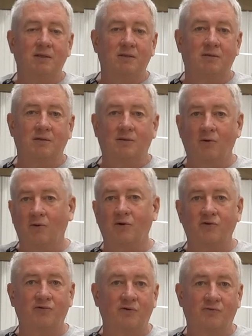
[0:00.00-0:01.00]
your
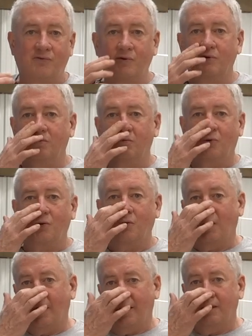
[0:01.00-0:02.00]
course, your fuel
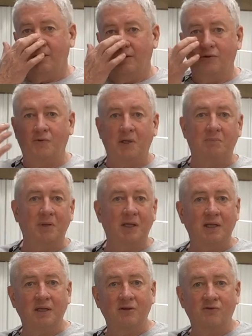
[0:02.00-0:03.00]
required, the 3
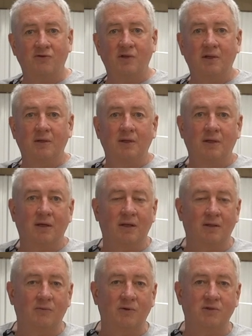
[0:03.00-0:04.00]
Ps
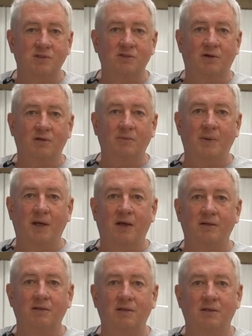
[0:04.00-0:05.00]
that we just talked
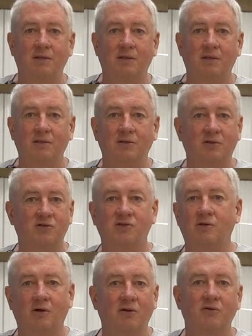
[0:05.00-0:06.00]
about, and you
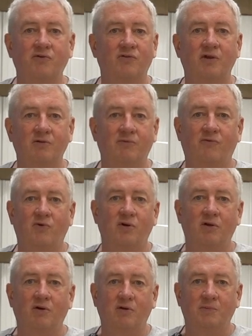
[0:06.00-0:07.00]
consider all those things before
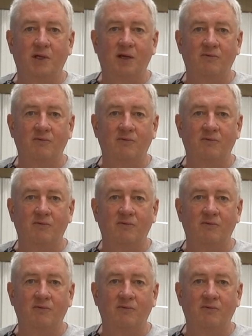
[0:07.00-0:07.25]
you go commit